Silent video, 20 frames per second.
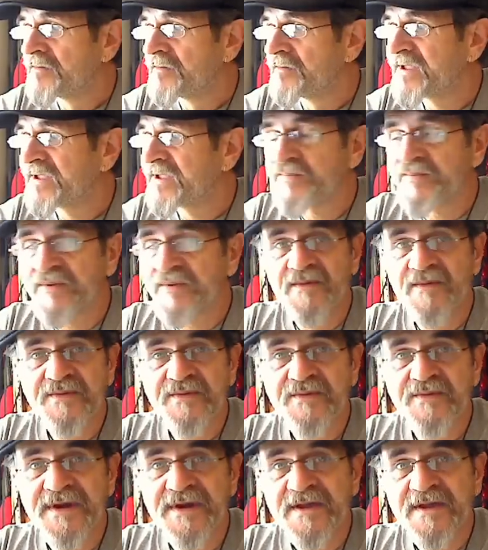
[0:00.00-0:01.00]
But that's pretty
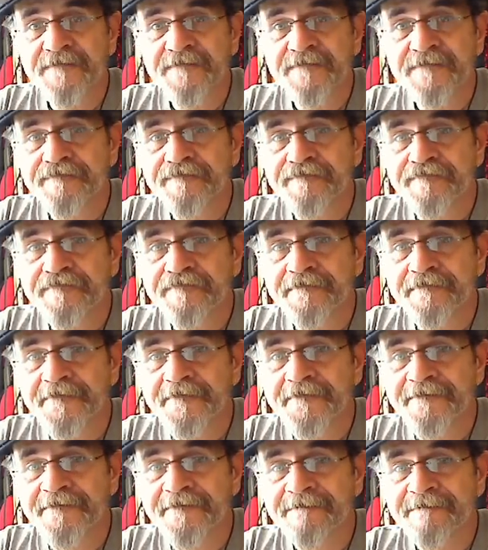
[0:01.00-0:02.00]
much my day.
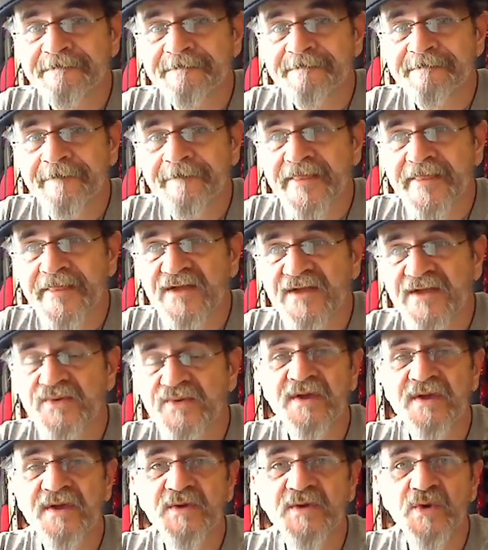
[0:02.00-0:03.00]

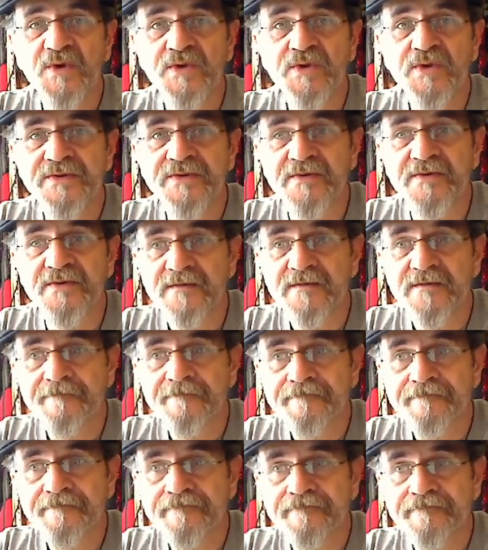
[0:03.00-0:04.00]
So tell me what you're doing.
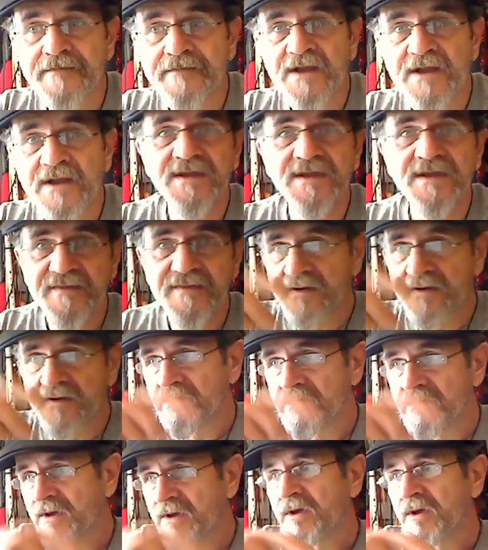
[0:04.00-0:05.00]
Leave a
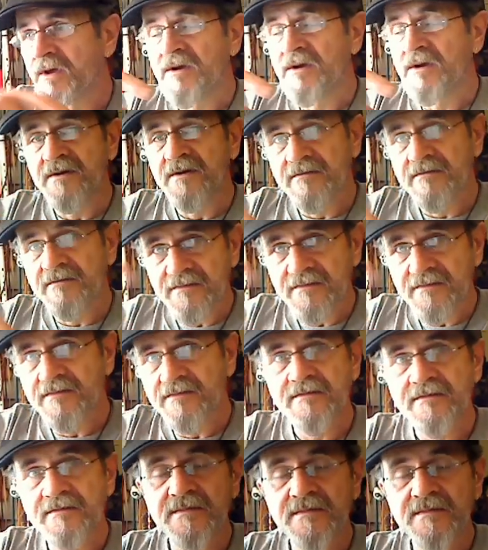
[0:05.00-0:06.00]

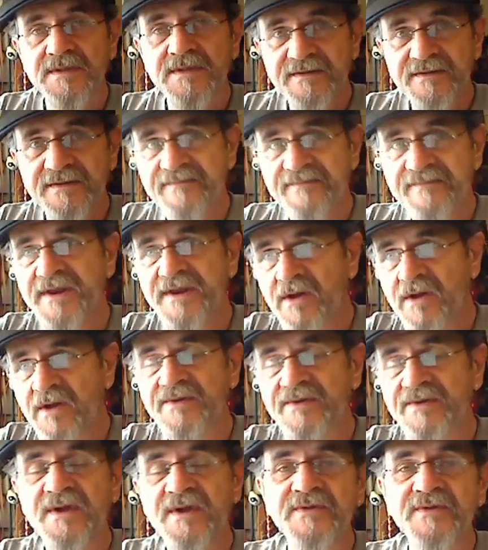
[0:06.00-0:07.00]

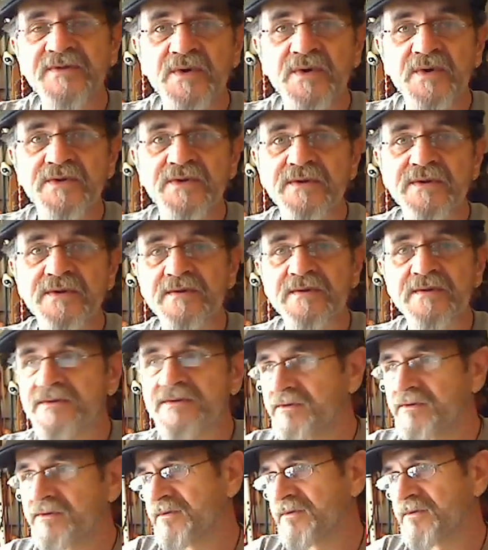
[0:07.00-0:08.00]
video and tell me what you're
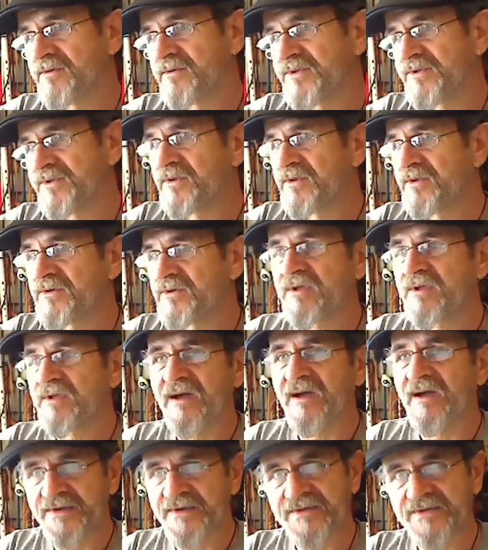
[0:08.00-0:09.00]
doing. Instead of just a
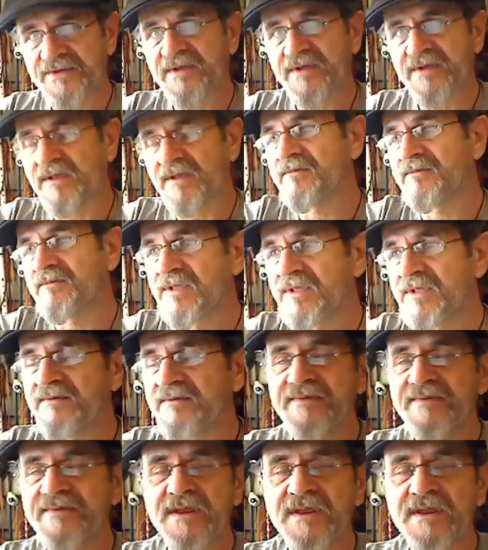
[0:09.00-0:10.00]
comment, just say, leave
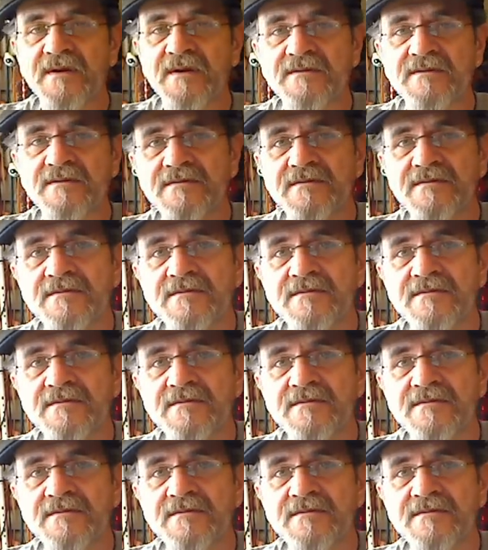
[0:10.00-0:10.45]
a video.